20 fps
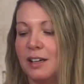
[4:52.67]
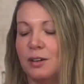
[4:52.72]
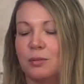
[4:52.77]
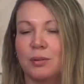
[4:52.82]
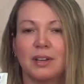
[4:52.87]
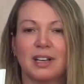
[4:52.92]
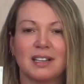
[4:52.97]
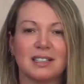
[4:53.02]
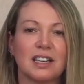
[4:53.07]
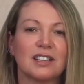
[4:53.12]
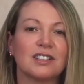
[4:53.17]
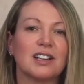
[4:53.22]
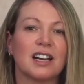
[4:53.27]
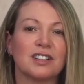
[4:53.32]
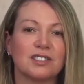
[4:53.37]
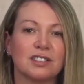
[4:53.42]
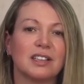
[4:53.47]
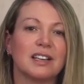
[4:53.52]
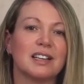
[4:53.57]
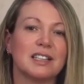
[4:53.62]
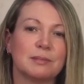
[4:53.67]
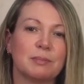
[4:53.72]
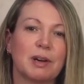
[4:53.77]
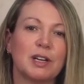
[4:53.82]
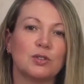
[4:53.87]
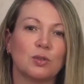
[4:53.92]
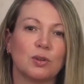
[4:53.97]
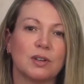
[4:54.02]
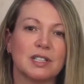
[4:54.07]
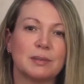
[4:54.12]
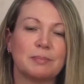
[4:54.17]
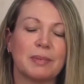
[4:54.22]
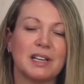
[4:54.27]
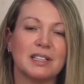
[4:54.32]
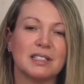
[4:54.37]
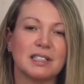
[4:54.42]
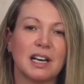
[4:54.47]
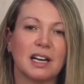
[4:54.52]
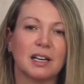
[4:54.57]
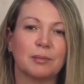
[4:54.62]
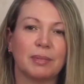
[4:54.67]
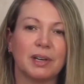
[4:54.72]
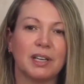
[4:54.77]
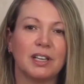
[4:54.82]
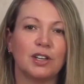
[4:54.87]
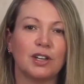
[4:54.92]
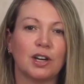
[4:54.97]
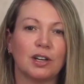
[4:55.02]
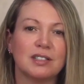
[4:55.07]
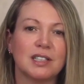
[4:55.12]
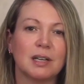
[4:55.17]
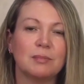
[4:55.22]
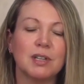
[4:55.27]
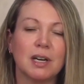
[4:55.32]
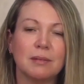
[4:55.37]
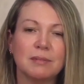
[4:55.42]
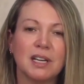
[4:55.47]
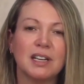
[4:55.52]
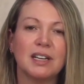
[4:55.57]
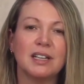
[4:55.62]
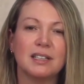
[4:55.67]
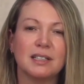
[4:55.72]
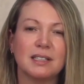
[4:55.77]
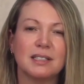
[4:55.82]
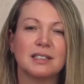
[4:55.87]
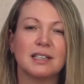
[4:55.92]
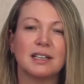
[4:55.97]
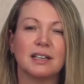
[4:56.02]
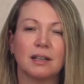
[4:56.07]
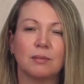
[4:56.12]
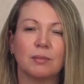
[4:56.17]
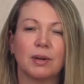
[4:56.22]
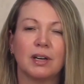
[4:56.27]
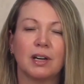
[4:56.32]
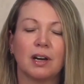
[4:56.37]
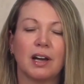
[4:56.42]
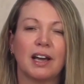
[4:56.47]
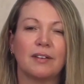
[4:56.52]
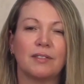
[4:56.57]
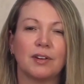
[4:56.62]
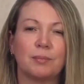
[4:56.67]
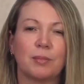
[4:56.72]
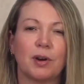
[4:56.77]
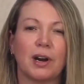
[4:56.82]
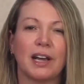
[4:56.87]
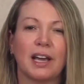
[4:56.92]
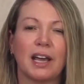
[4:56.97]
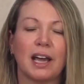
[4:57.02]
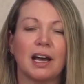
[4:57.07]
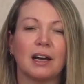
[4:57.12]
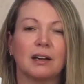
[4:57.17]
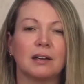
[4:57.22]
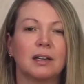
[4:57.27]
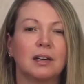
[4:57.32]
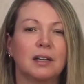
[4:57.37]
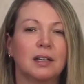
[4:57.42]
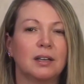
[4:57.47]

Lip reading: Well, that's actually, it's my daughter's Benzac, but you know, sometimes I need to steal it when I have a breakout.